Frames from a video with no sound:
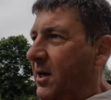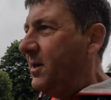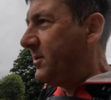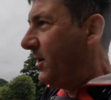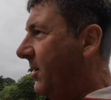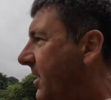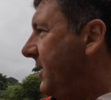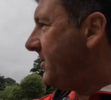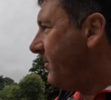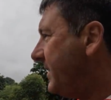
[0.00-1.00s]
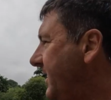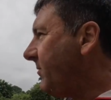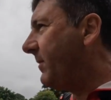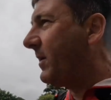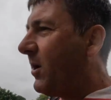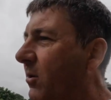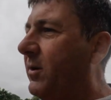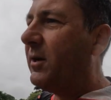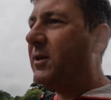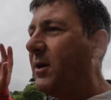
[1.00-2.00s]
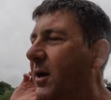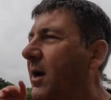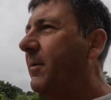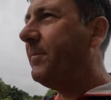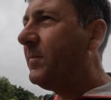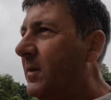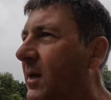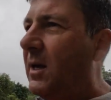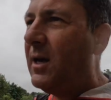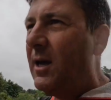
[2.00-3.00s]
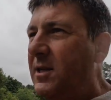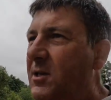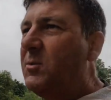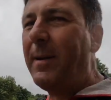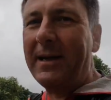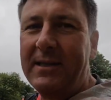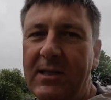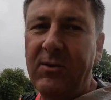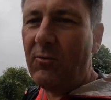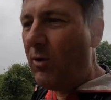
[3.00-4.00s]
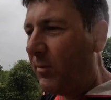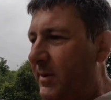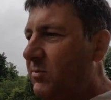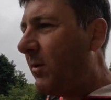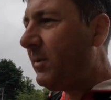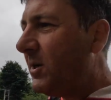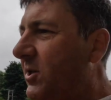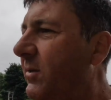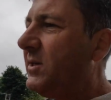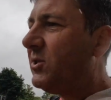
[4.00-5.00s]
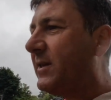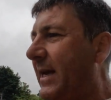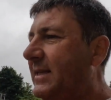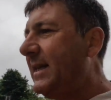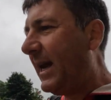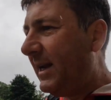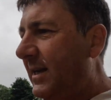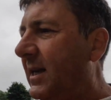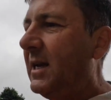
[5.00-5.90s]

So as I say, the River Coquet it just passes through Rothbury. So what I'm going to do is just get to the end.